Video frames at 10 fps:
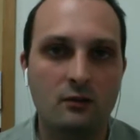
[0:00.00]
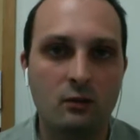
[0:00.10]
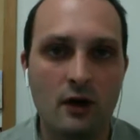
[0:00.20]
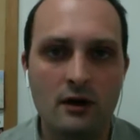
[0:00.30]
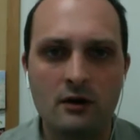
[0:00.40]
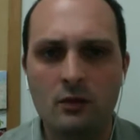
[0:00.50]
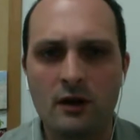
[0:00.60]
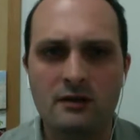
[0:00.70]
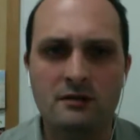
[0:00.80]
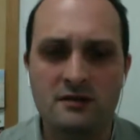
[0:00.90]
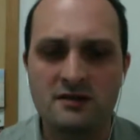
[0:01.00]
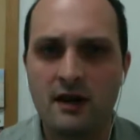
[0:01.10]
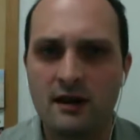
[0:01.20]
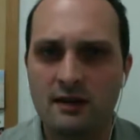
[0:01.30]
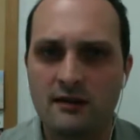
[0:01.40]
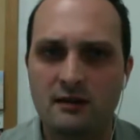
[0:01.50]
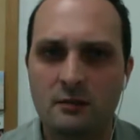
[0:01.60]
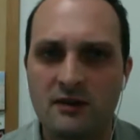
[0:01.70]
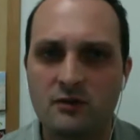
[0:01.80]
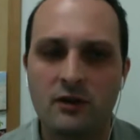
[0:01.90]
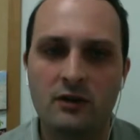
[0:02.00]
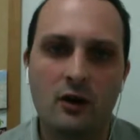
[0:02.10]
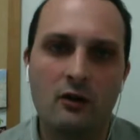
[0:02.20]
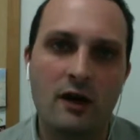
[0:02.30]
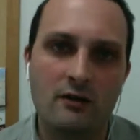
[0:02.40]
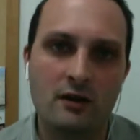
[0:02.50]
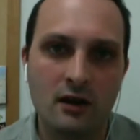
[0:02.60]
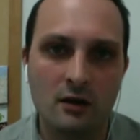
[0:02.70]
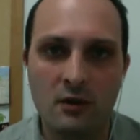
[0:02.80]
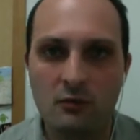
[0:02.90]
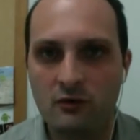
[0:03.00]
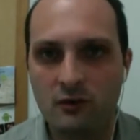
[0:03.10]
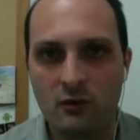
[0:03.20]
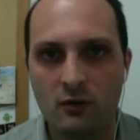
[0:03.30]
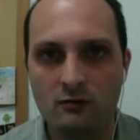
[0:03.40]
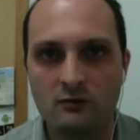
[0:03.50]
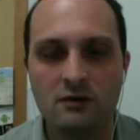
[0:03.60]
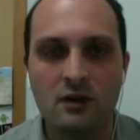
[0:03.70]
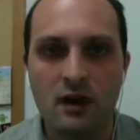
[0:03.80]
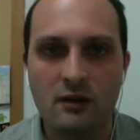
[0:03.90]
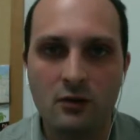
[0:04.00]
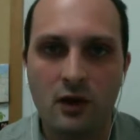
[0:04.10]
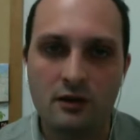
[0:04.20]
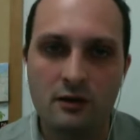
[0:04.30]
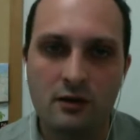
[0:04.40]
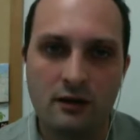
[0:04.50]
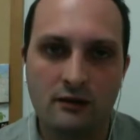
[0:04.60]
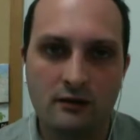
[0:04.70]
Why did you decide that's the best way to go rather than come up with your own UI UX?